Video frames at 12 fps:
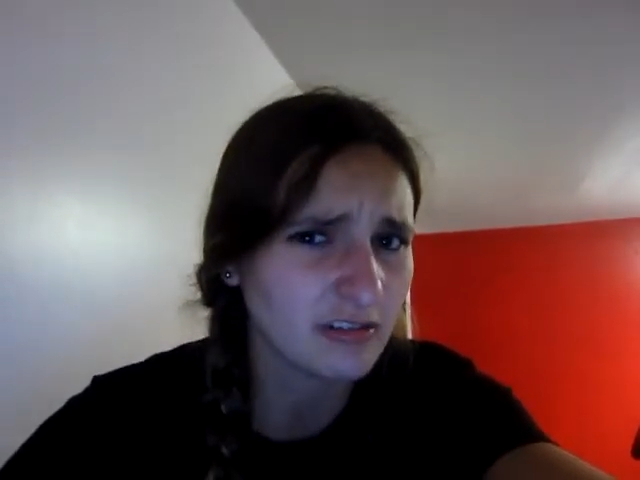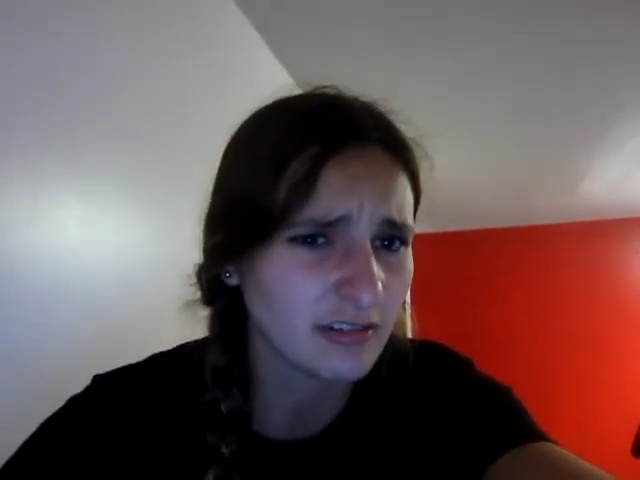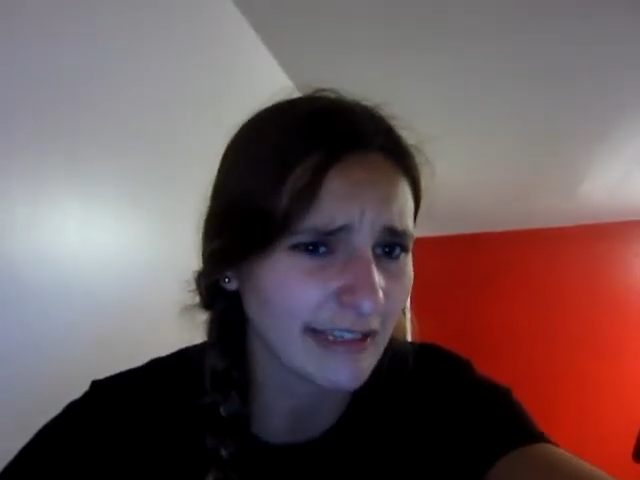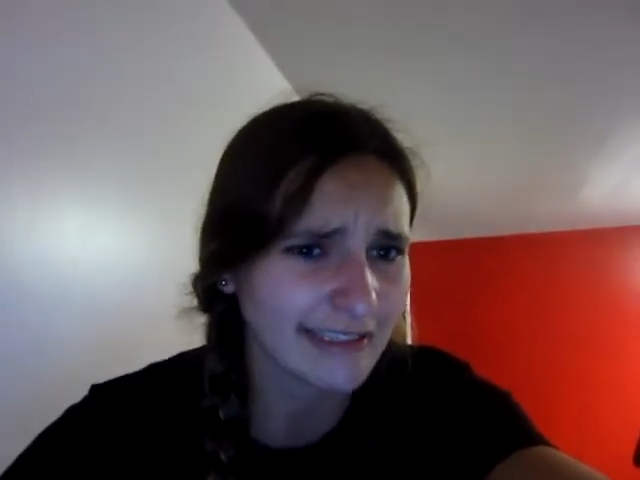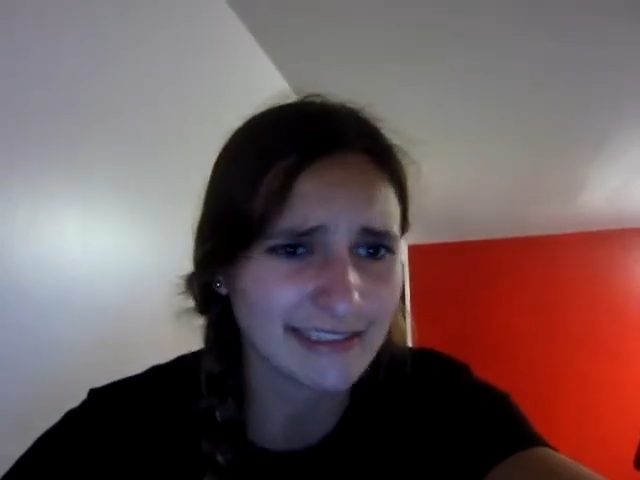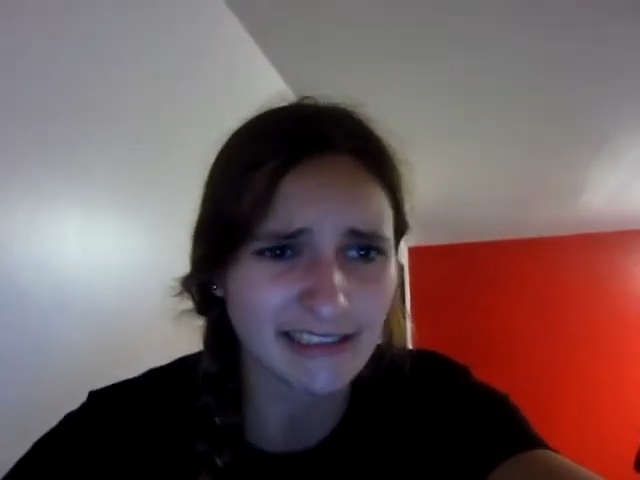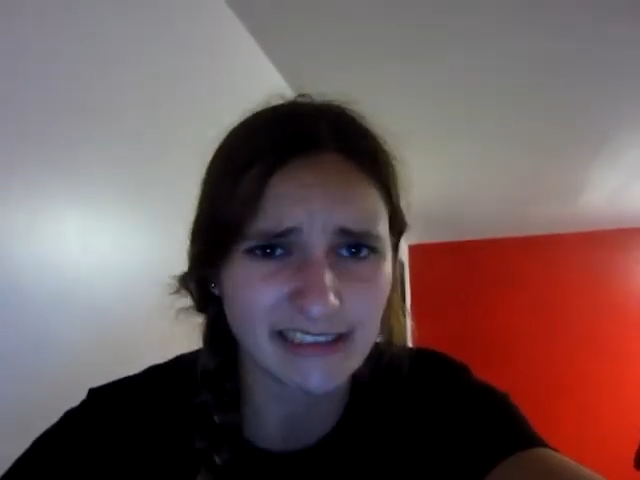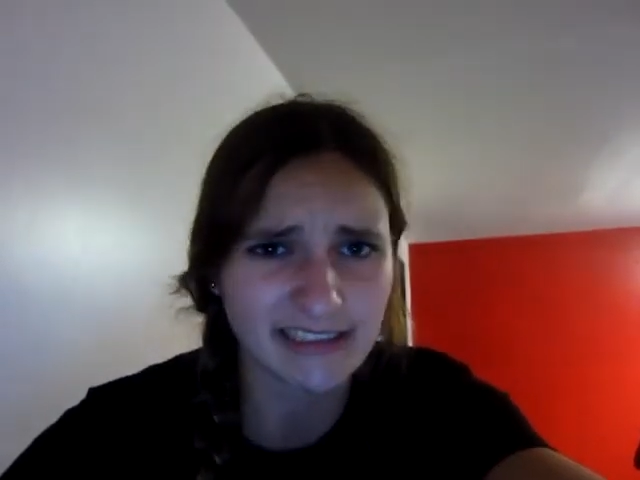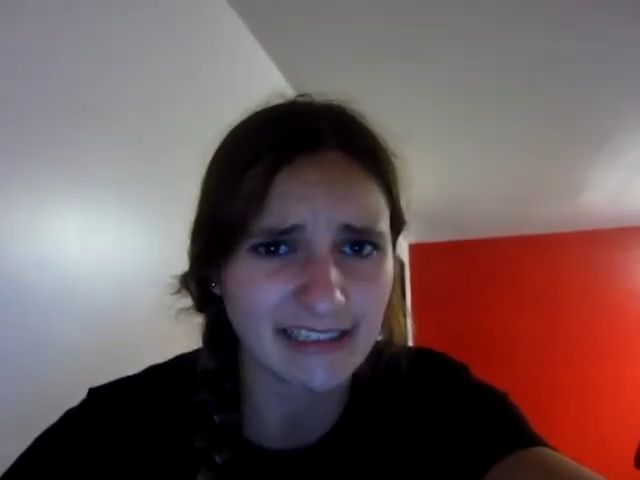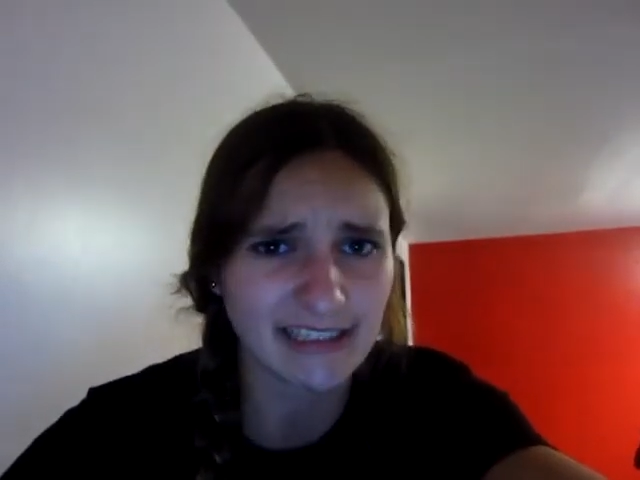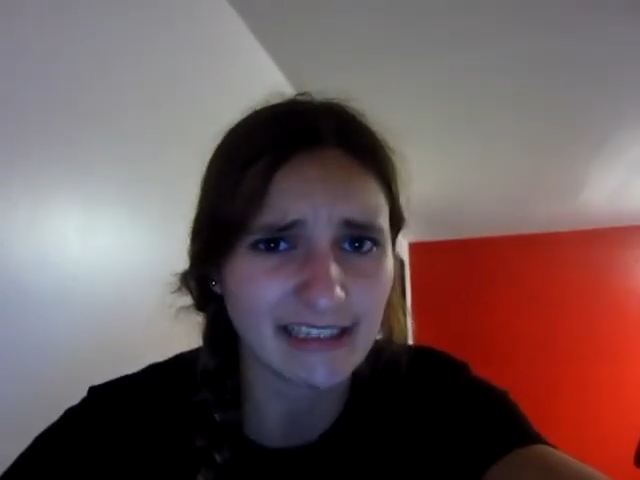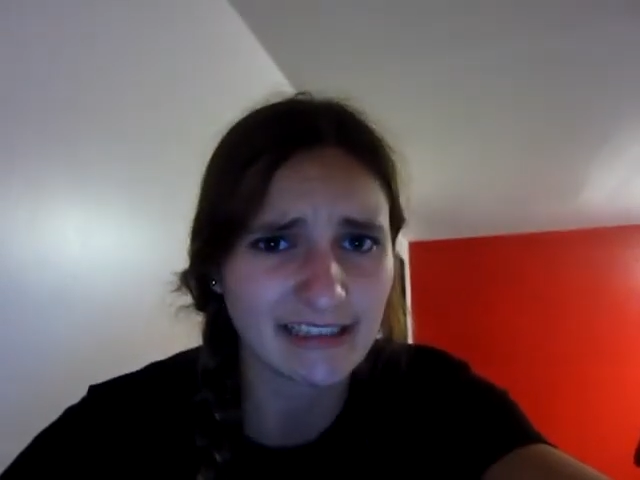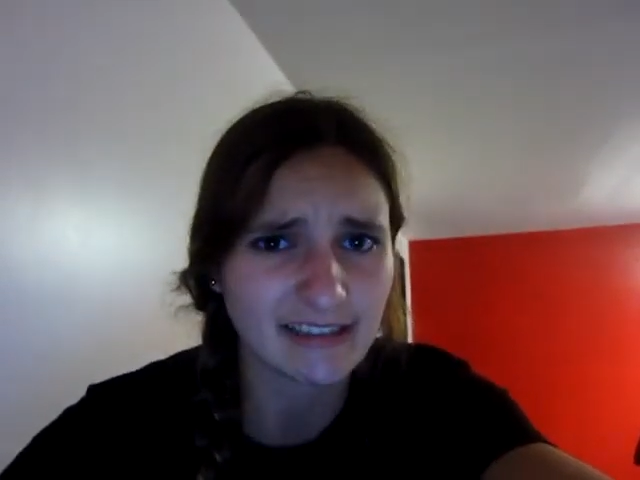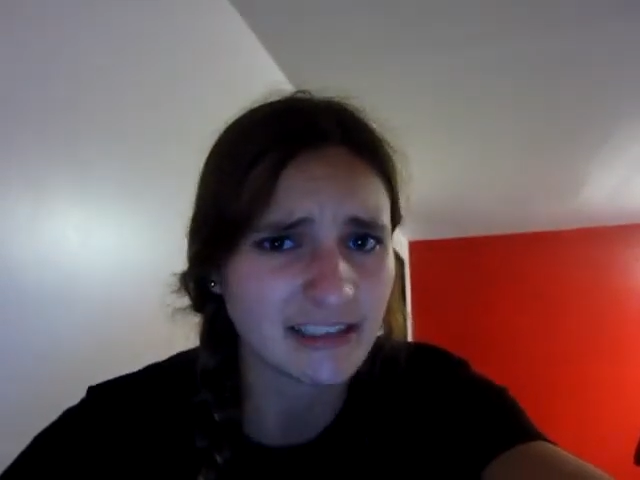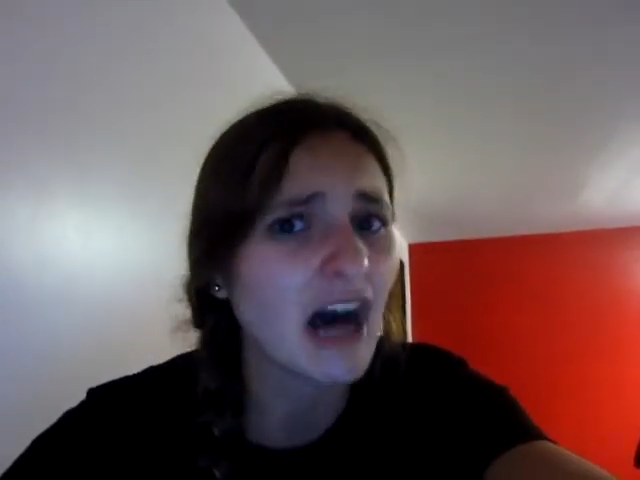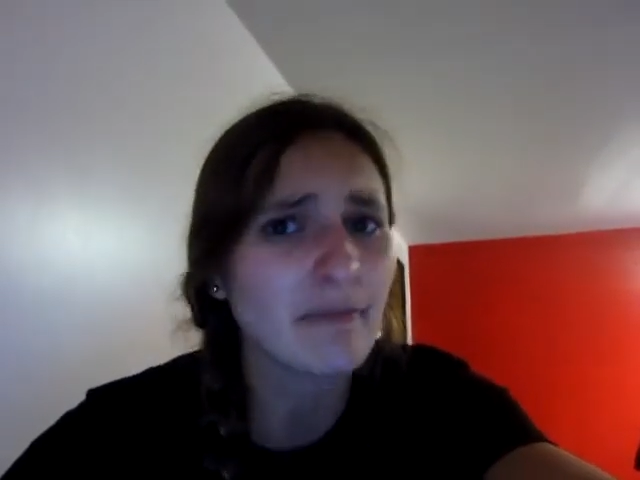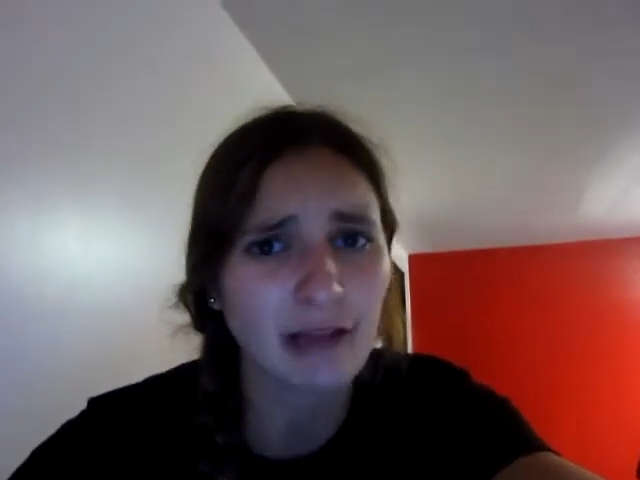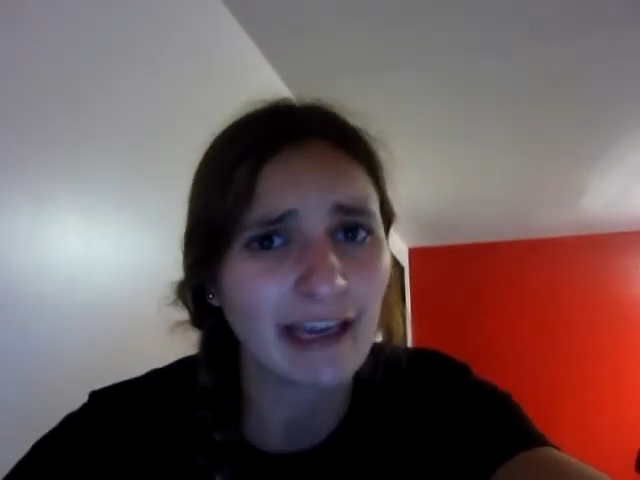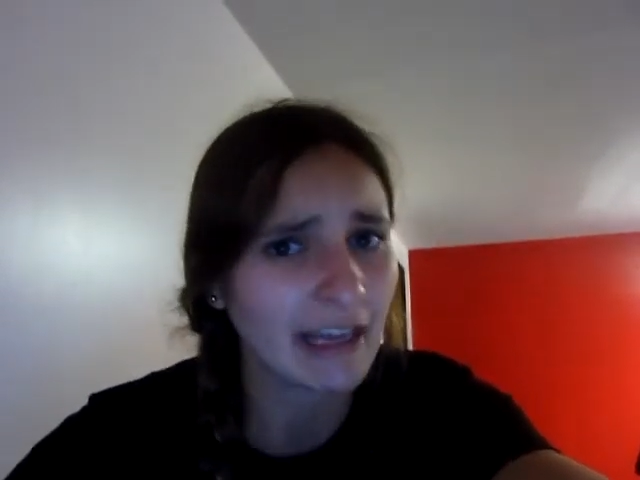Like, seriously, stop playing